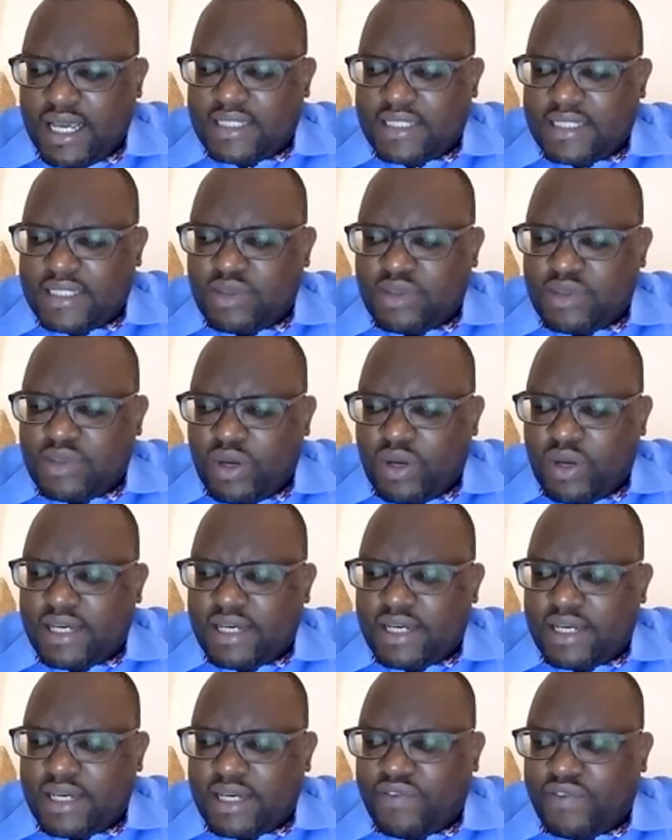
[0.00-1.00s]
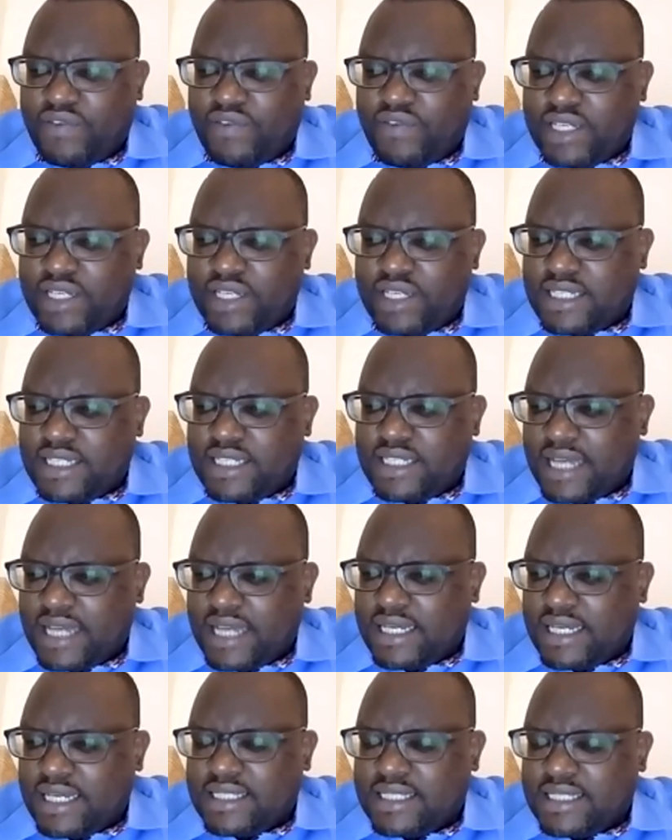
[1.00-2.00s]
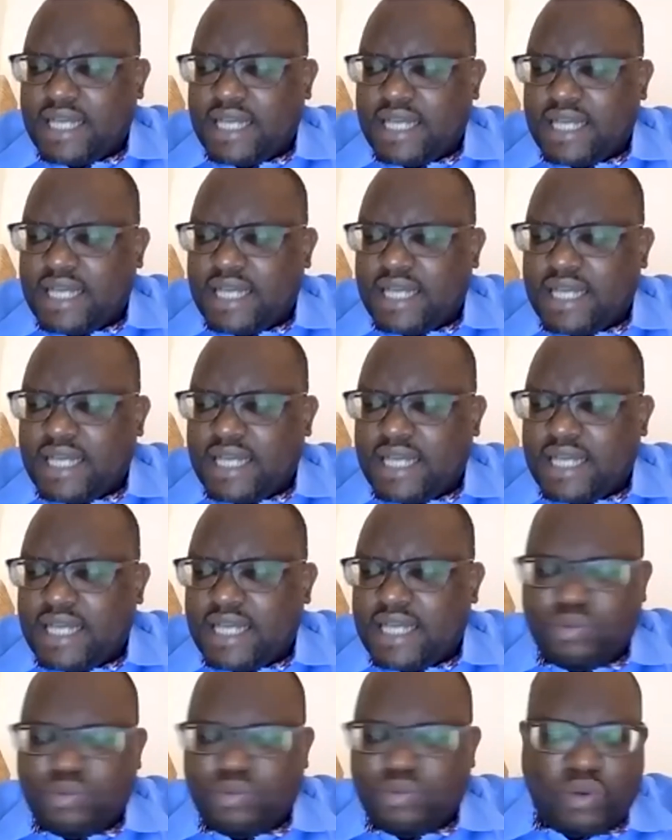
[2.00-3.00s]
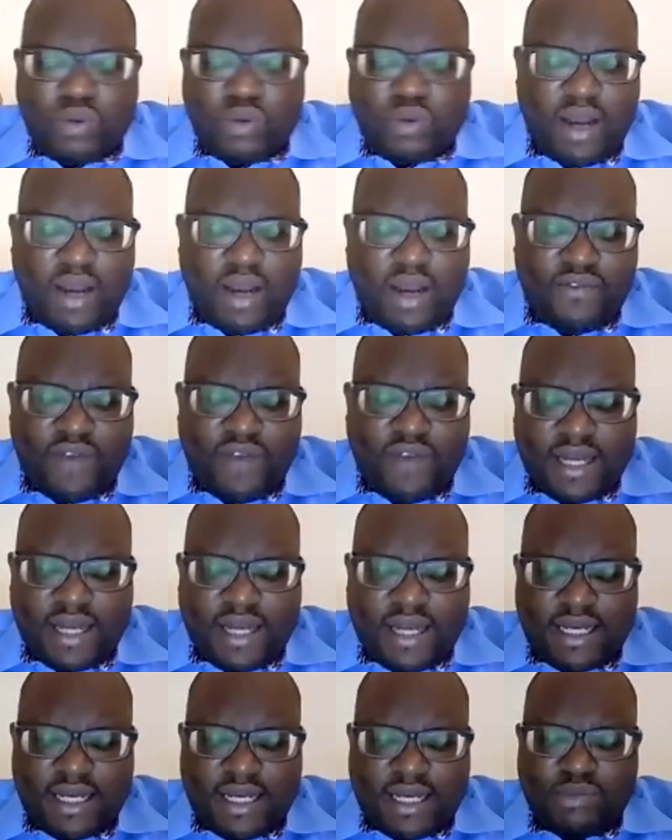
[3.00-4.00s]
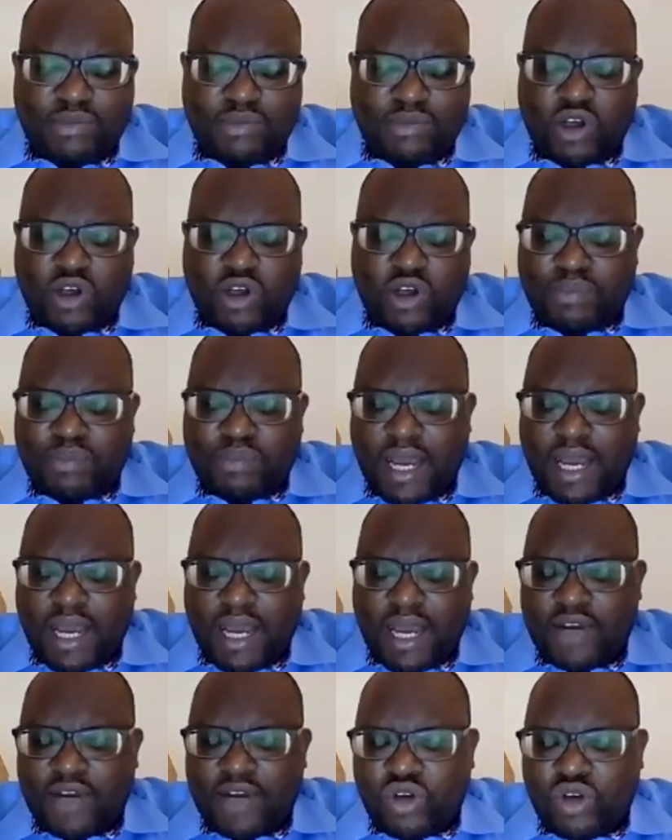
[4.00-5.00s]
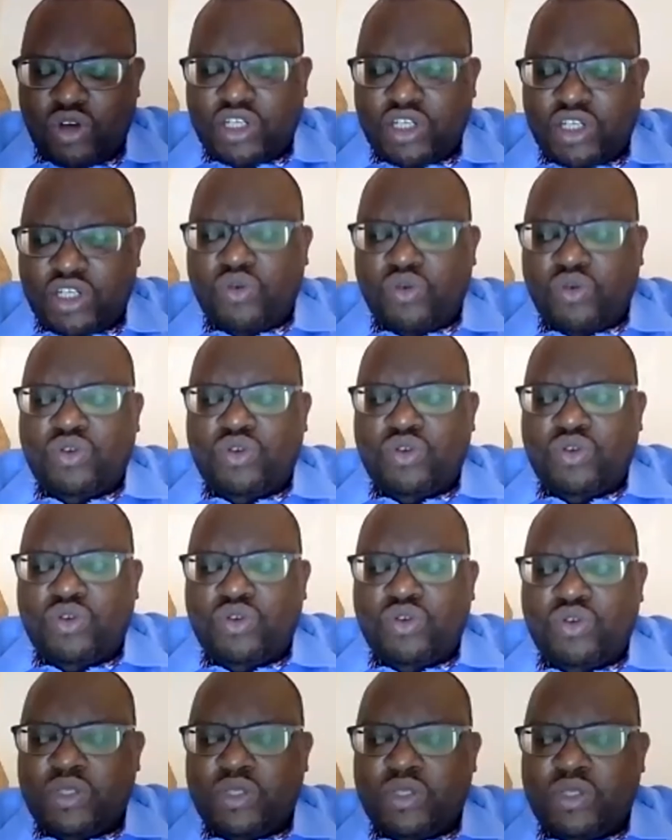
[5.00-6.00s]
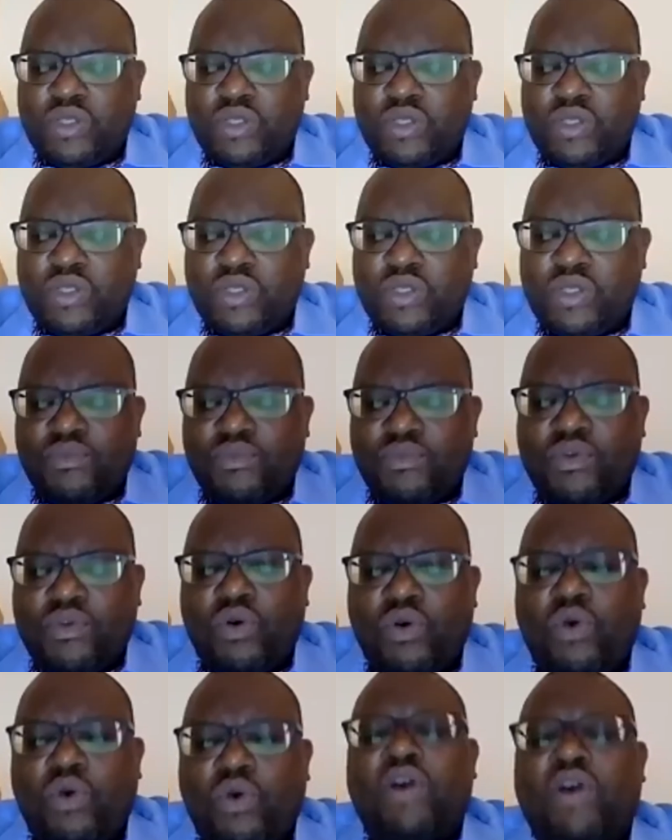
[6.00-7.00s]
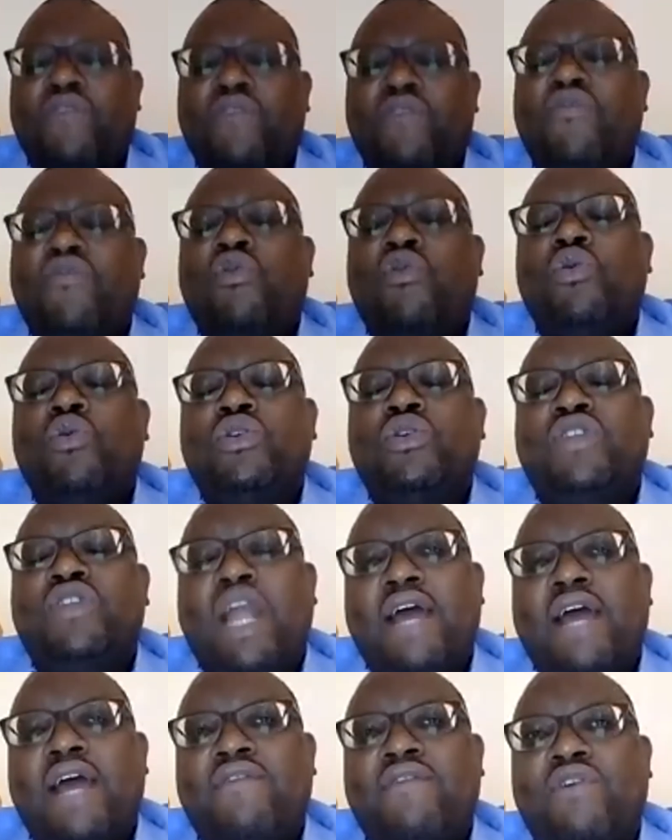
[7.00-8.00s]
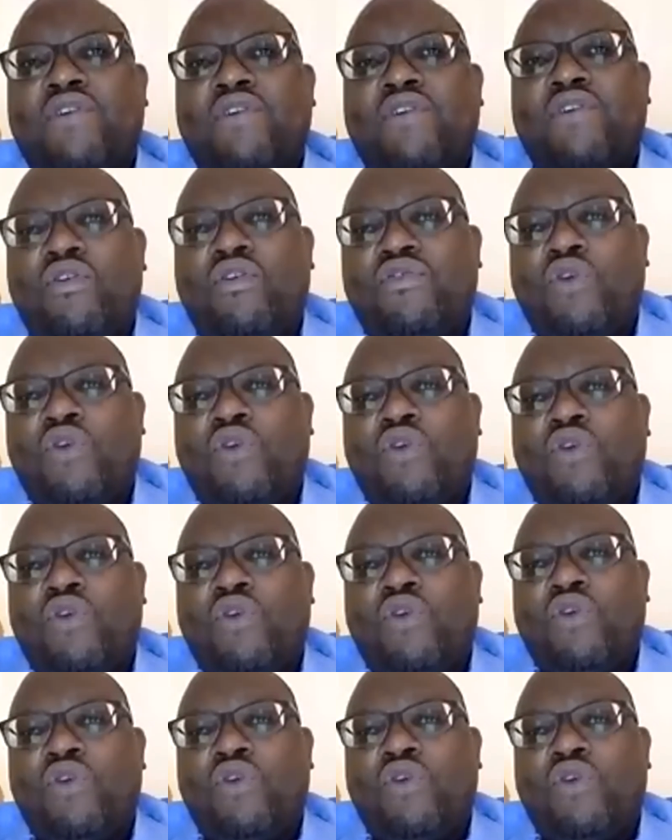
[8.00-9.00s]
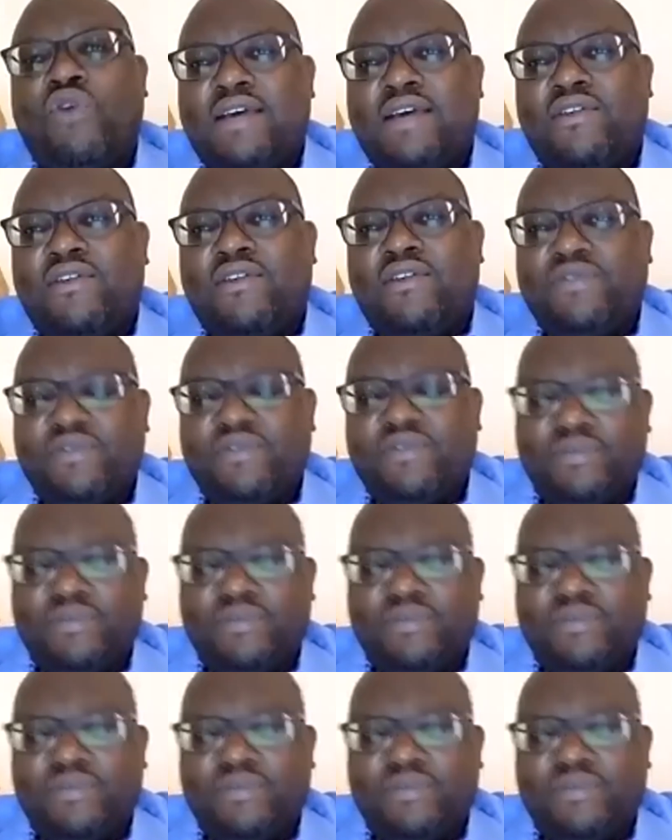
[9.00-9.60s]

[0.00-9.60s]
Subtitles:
so a different status that it has to be qualified as multiplier and not a root cause or a full driver of conflict in itself.